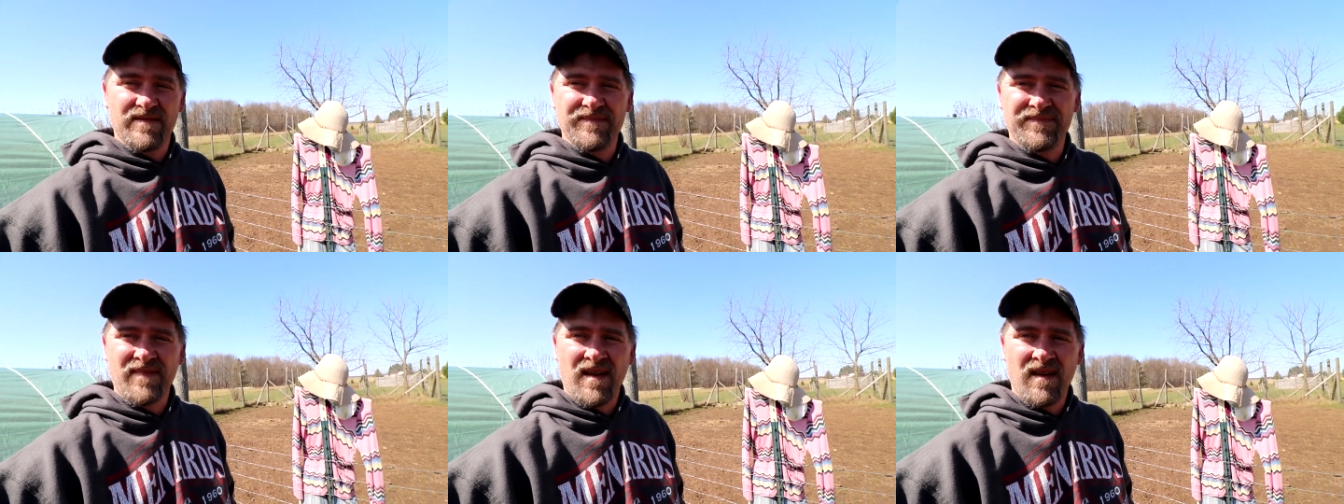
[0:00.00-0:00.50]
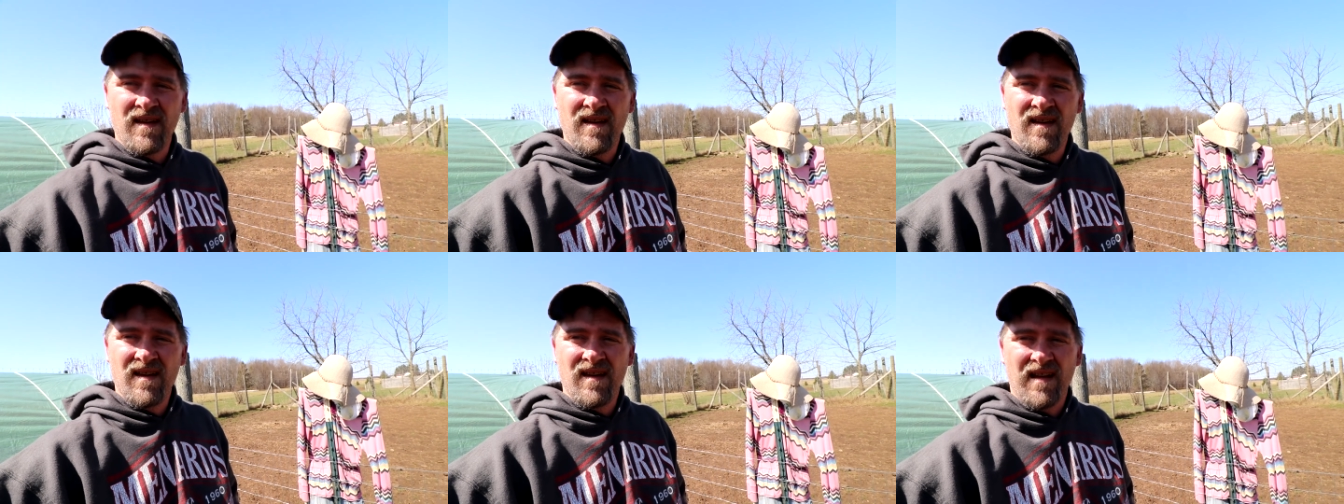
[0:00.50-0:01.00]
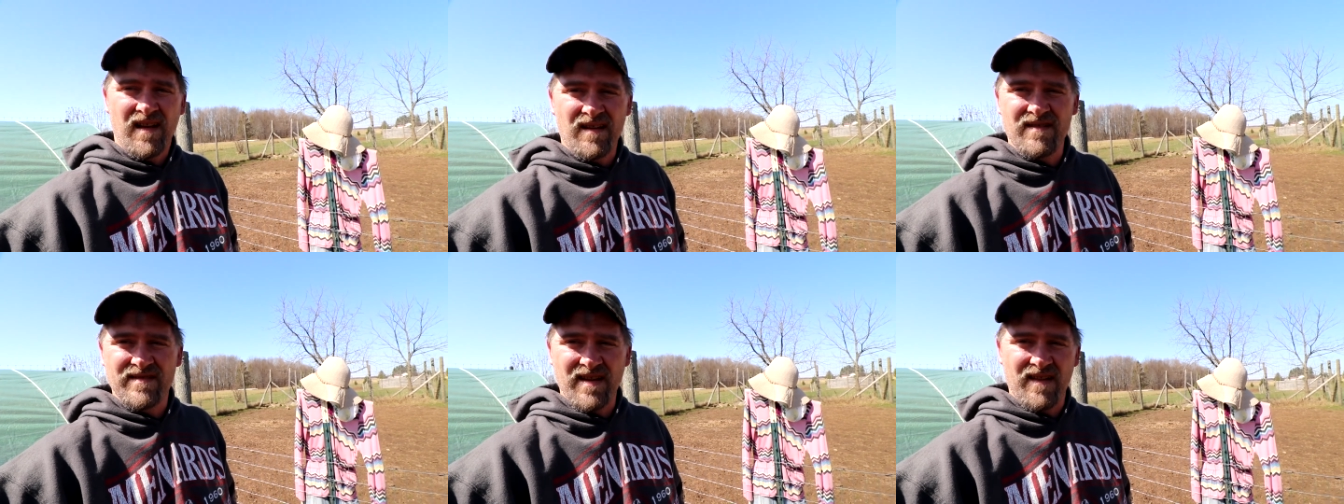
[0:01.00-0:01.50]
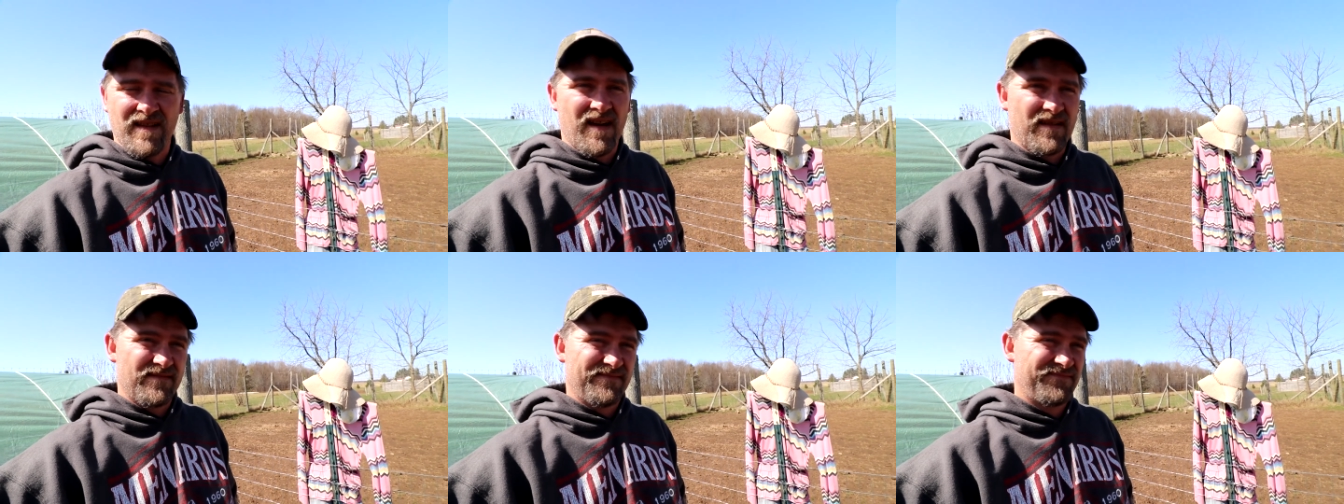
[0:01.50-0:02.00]
And I understand
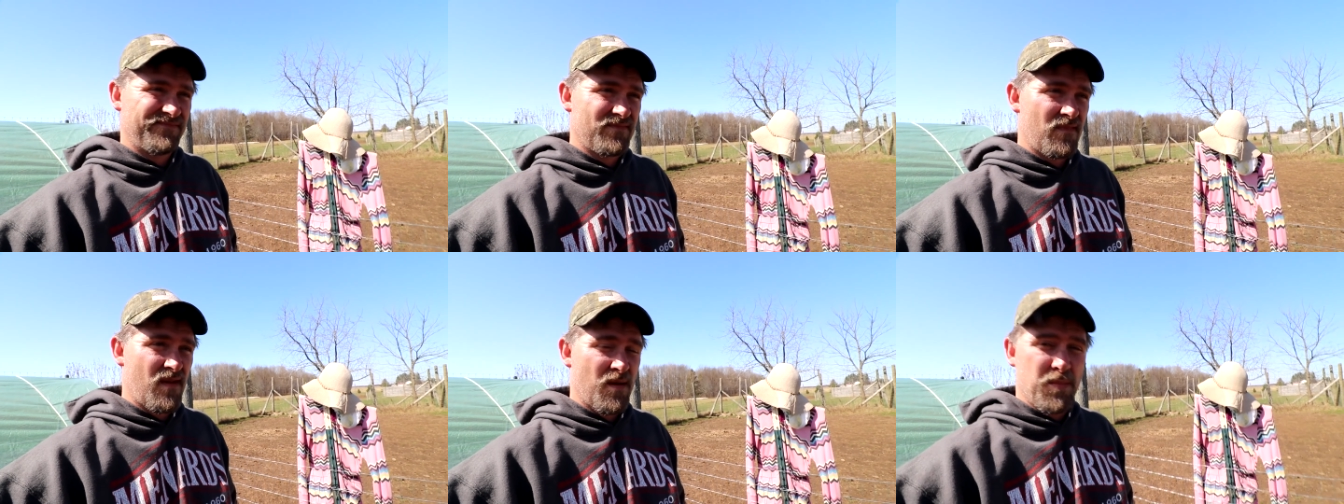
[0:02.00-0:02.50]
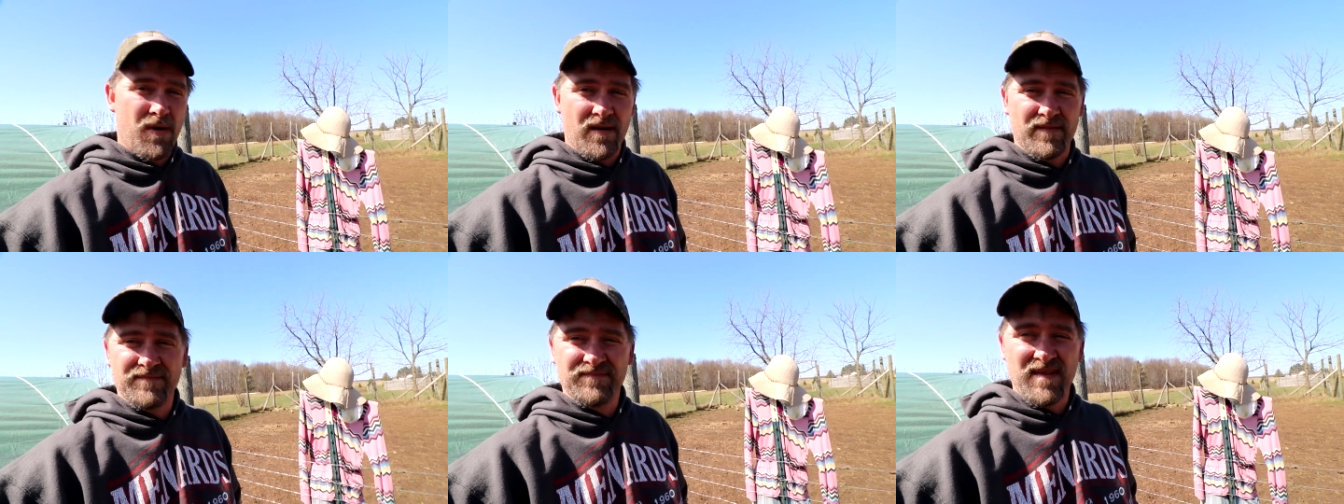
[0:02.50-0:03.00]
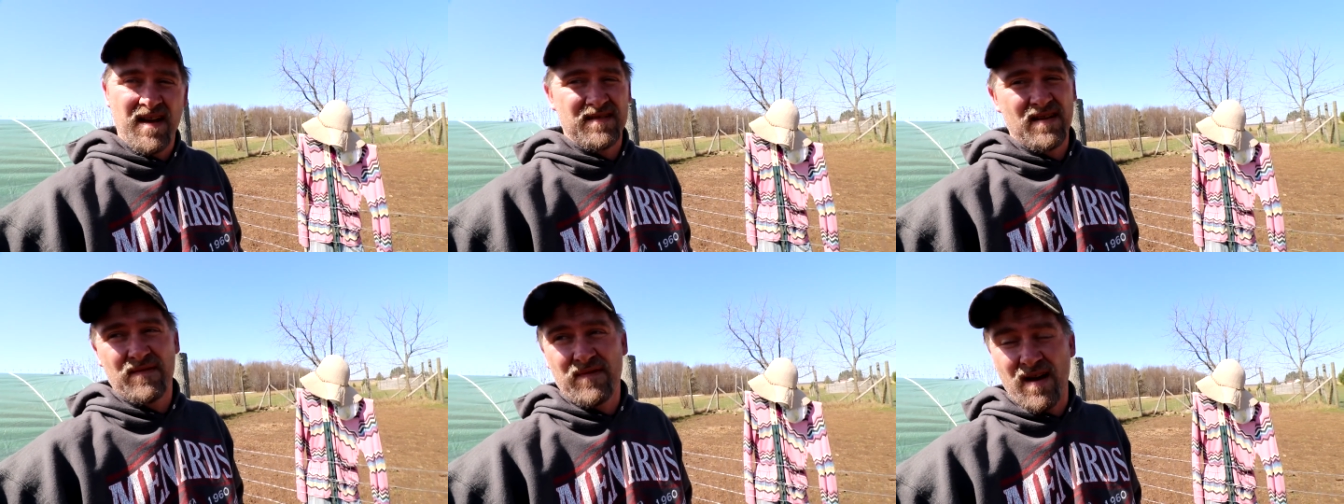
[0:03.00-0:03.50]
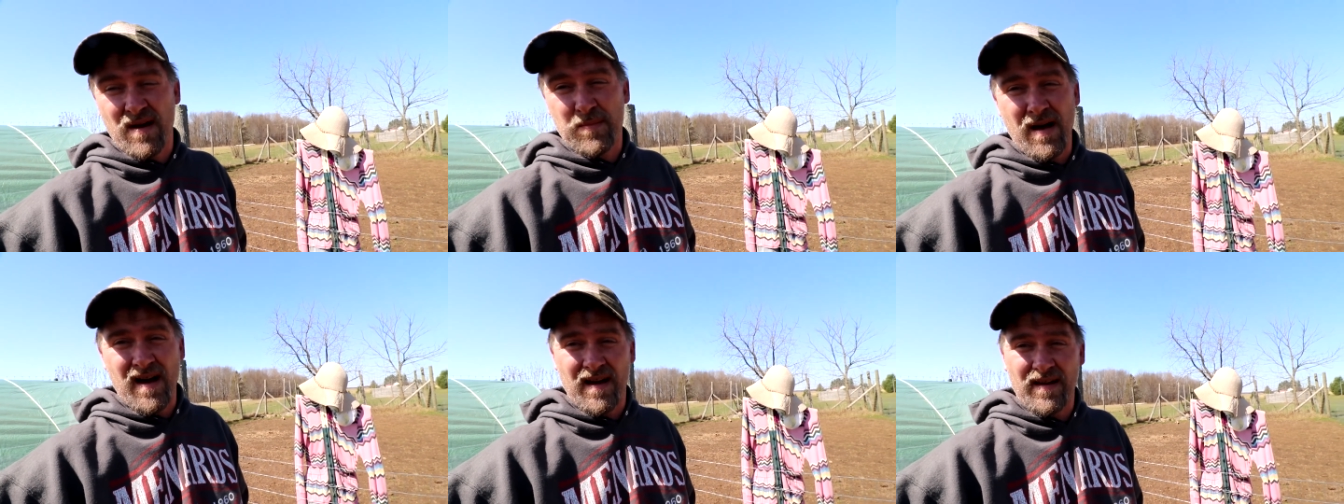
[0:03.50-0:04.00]
that. But as they fly
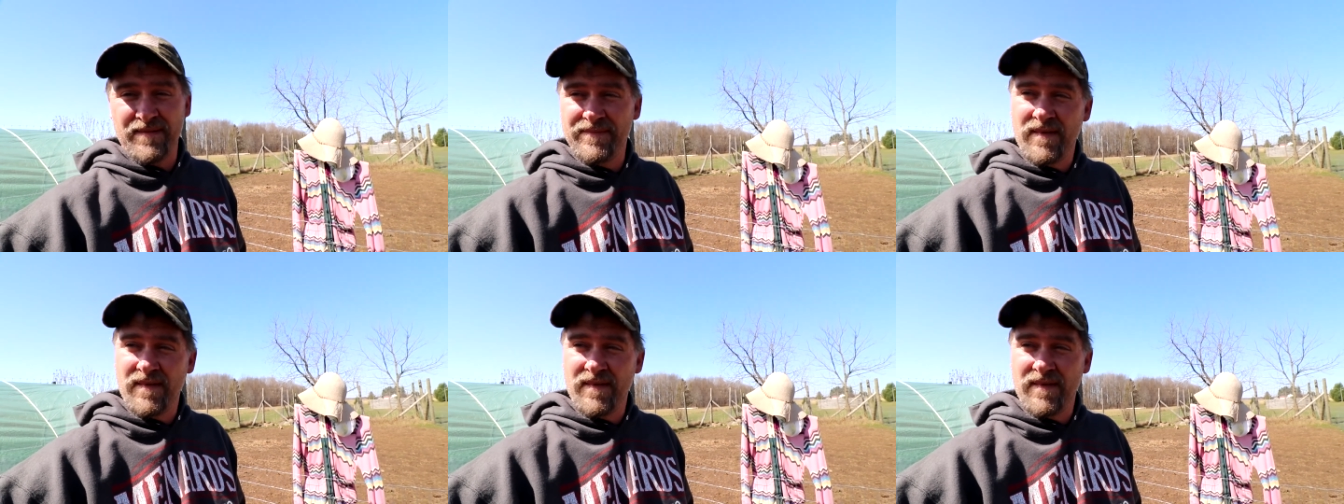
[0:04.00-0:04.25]
by,